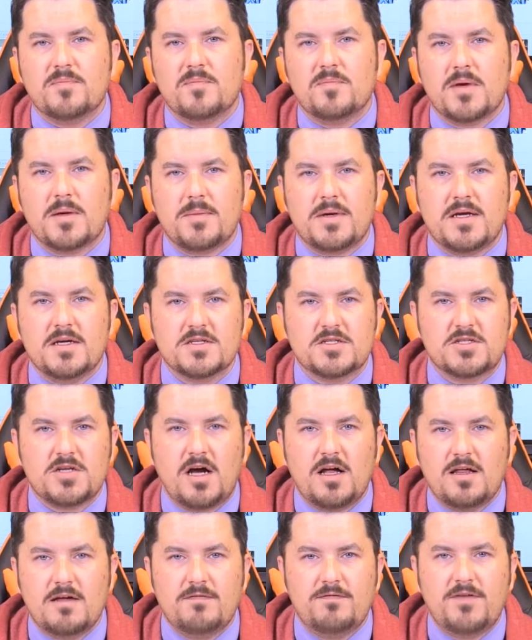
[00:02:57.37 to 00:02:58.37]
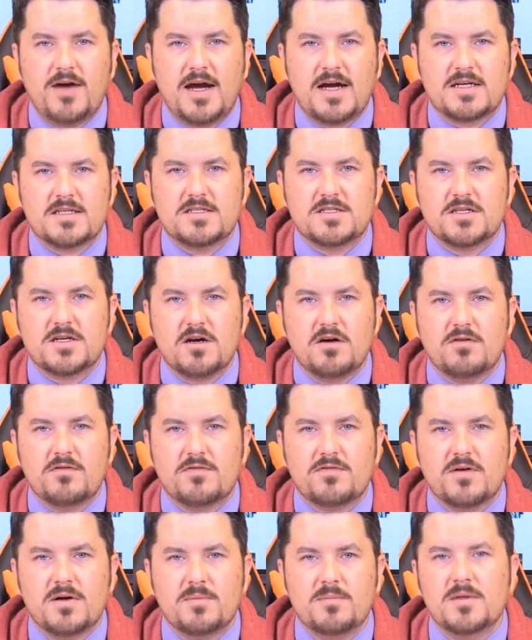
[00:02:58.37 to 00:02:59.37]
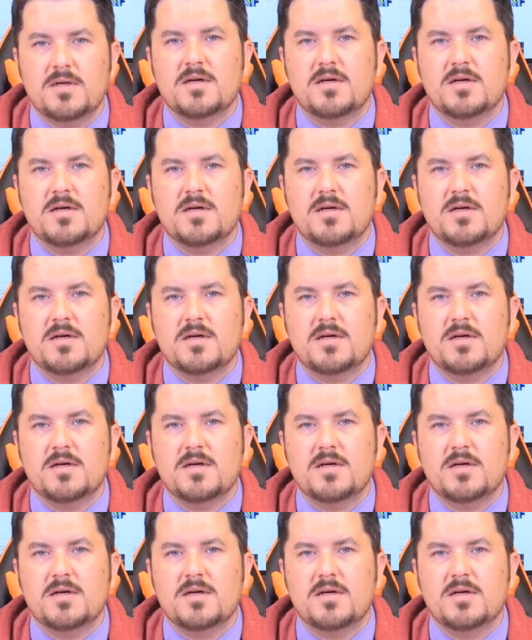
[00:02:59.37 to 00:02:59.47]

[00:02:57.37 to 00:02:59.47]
maybe solid facts to go from.